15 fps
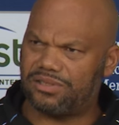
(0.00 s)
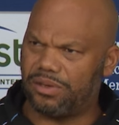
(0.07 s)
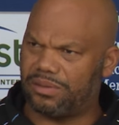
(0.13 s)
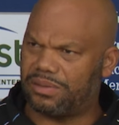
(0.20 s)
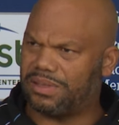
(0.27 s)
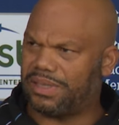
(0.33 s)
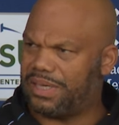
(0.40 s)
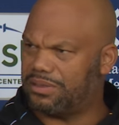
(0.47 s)

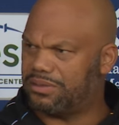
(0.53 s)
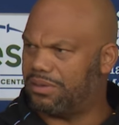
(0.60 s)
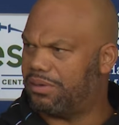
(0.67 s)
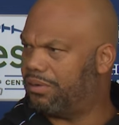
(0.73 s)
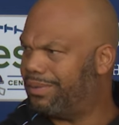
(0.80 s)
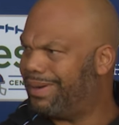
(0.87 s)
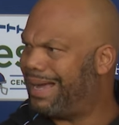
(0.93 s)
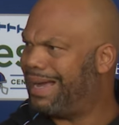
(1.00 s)
certain things that
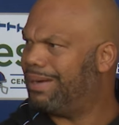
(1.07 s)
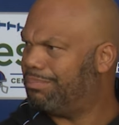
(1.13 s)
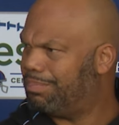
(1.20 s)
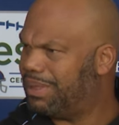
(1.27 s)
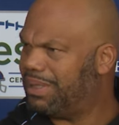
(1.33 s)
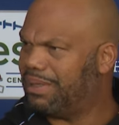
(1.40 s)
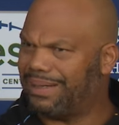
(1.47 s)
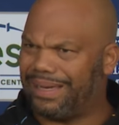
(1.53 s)
are not
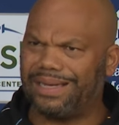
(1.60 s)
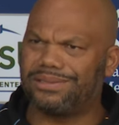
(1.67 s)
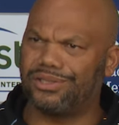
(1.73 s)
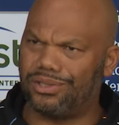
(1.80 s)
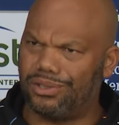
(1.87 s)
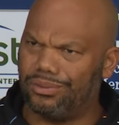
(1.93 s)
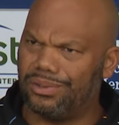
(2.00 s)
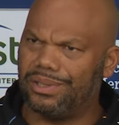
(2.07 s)
being
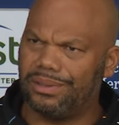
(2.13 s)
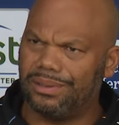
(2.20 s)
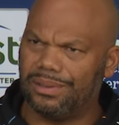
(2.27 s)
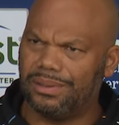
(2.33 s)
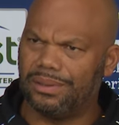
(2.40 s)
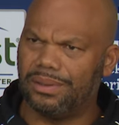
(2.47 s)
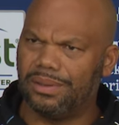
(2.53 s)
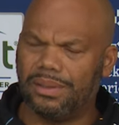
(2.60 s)
executed.
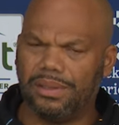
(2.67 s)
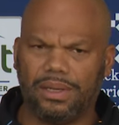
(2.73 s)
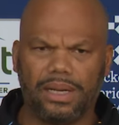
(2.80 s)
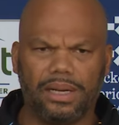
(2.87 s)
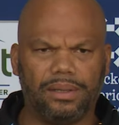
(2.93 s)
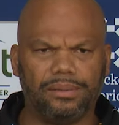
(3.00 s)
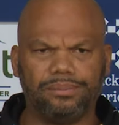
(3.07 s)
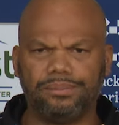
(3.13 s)

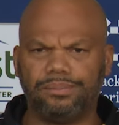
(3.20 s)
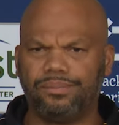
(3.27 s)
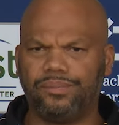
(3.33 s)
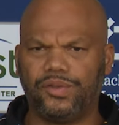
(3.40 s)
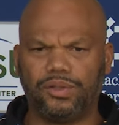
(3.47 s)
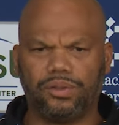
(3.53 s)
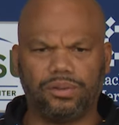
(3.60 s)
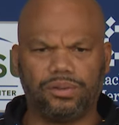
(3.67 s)

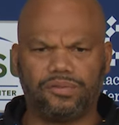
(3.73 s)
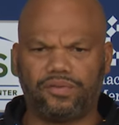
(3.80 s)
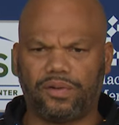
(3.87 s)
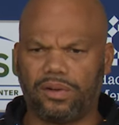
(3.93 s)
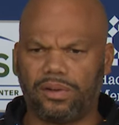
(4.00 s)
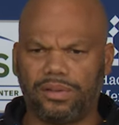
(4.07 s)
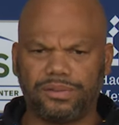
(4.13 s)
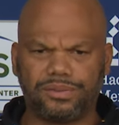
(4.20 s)
As
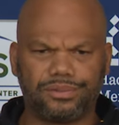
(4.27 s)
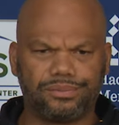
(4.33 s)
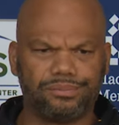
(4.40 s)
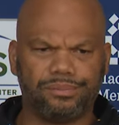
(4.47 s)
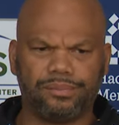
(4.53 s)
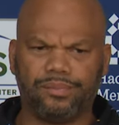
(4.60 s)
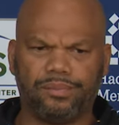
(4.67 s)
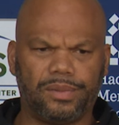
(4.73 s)
far as
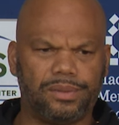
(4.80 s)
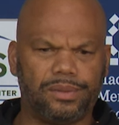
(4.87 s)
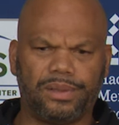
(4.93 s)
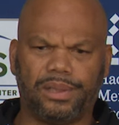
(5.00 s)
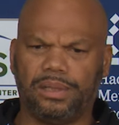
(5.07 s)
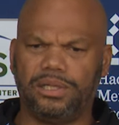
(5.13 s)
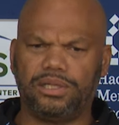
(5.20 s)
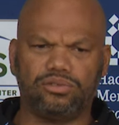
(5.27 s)

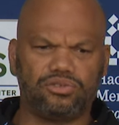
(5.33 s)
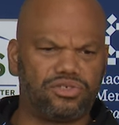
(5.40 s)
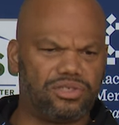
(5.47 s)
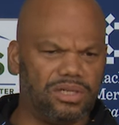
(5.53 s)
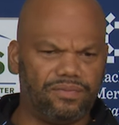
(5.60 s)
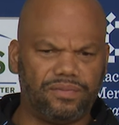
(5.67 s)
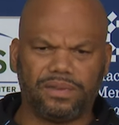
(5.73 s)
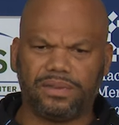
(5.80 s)
illegal
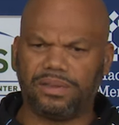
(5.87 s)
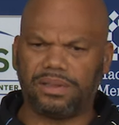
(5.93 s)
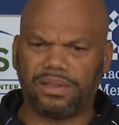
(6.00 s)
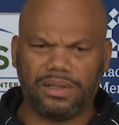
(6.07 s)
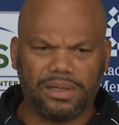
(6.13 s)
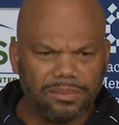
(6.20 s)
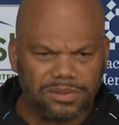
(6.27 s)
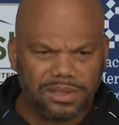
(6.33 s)
shift,
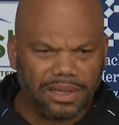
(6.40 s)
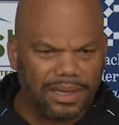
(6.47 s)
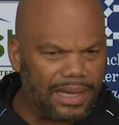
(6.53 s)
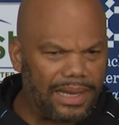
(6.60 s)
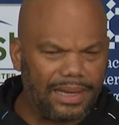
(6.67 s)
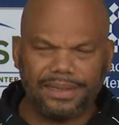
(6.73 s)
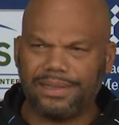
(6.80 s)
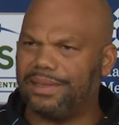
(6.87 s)
get up to the
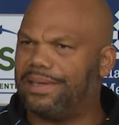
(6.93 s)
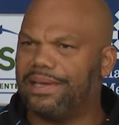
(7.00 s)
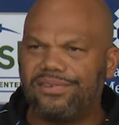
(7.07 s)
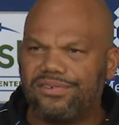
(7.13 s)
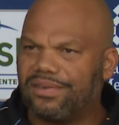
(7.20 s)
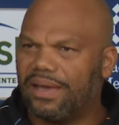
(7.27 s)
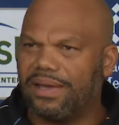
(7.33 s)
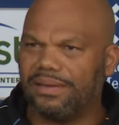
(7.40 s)
line, get
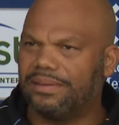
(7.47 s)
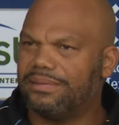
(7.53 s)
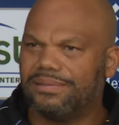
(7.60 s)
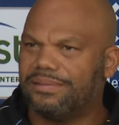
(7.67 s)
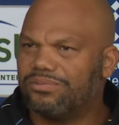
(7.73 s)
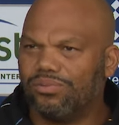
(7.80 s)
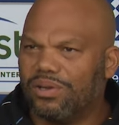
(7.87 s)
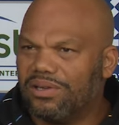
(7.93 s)
set.
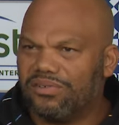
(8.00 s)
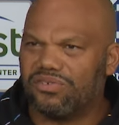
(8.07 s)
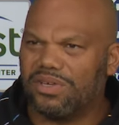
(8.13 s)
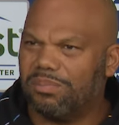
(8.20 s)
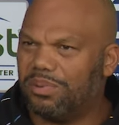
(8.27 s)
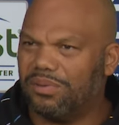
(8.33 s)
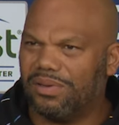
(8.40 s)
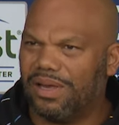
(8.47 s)
It's really
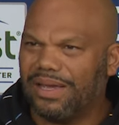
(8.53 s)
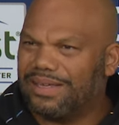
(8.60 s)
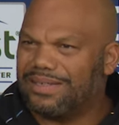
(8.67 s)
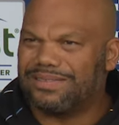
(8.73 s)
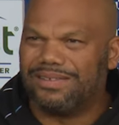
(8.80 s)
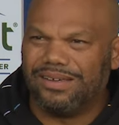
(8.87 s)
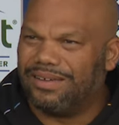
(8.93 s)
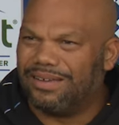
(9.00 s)
simple. Like it